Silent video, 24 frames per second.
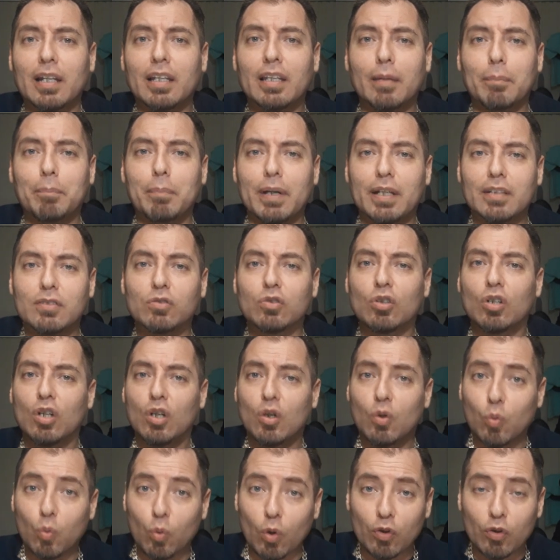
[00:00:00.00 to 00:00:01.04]
the best
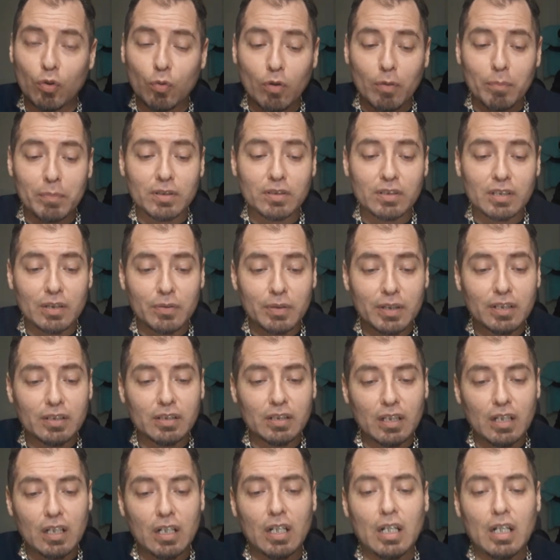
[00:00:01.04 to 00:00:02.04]
Wonder Woman series.